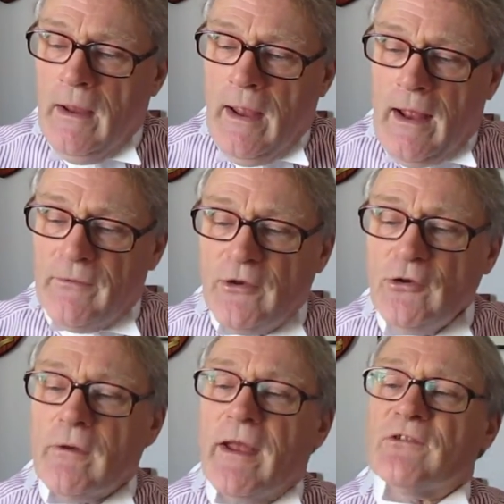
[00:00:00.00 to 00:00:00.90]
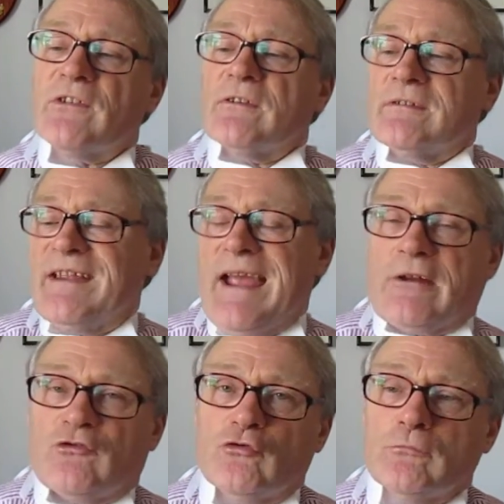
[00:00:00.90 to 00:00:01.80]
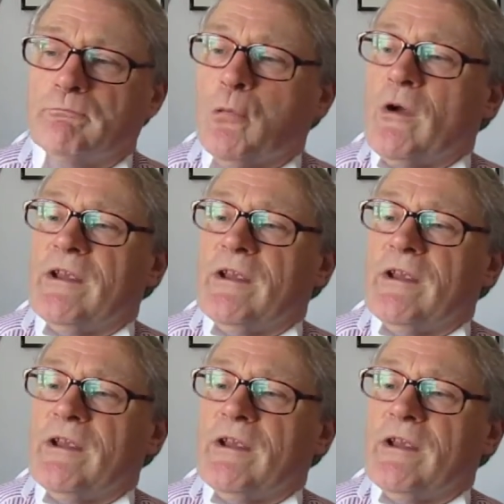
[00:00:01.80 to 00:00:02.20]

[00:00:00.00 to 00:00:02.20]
And then you get to the actual book